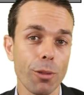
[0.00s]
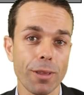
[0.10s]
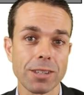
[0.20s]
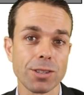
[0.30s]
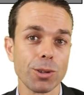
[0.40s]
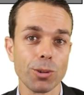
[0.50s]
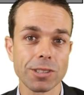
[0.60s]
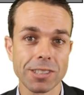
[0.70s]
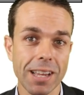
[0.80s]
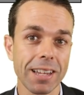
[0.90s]
things that you're
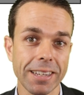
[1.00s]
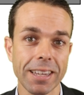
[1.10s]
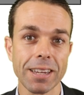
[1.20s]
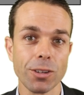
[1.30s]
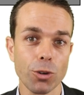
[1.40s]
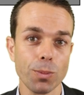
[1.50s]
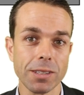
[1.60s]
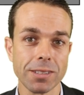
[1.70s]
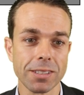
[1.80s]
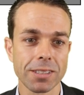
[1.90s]
selling in your
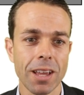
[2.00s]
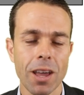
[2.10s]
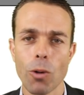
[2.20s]
business?